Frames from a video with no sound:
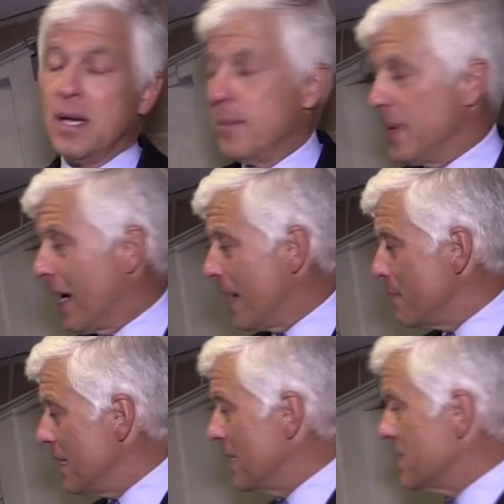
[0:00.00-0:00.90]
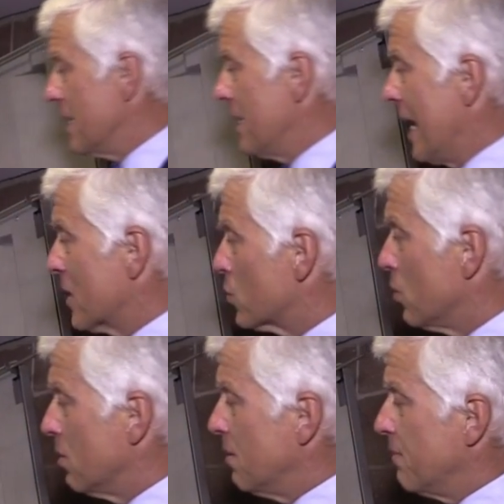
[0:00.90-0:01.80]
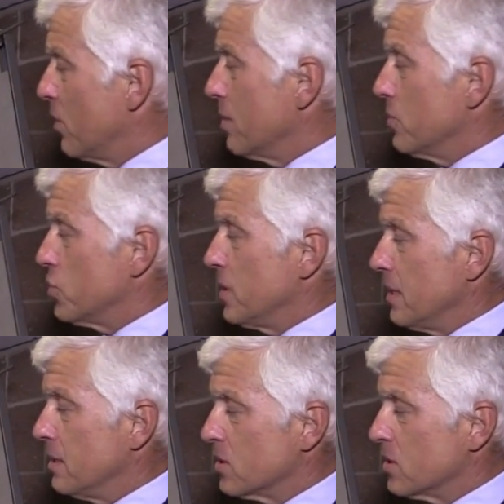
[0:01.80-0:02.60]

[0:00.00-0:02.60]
Behind me is an actual voting machine,